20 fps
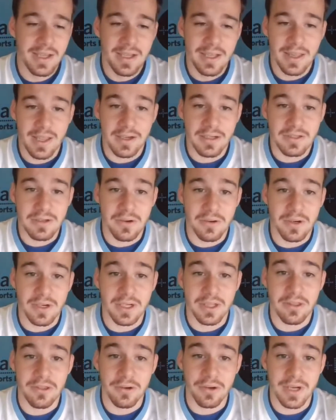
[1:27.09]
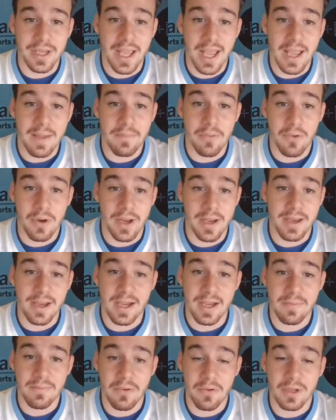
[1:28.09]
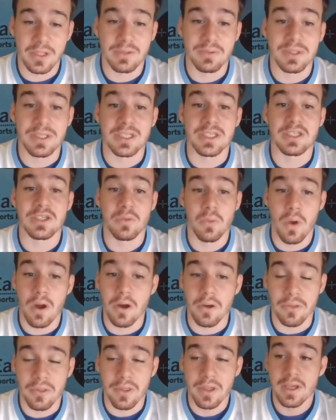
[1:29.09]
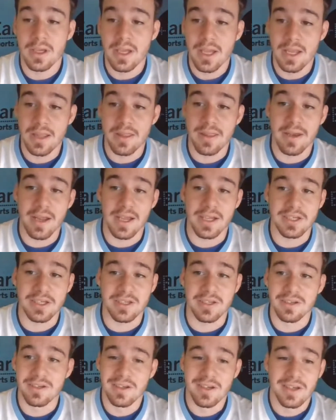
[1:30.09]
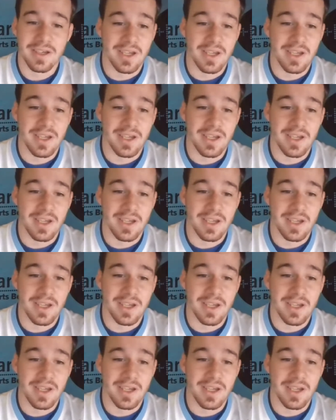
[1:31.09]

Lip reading: They're scoring 38.9 points, which is 12th in the nation.